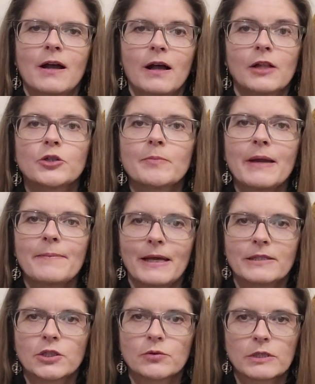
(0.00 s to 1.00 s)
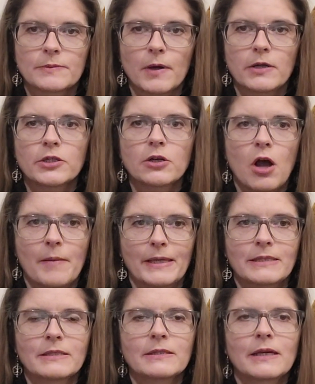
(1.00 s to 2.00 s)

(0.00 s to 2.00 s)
I'll do my best to respond to comments,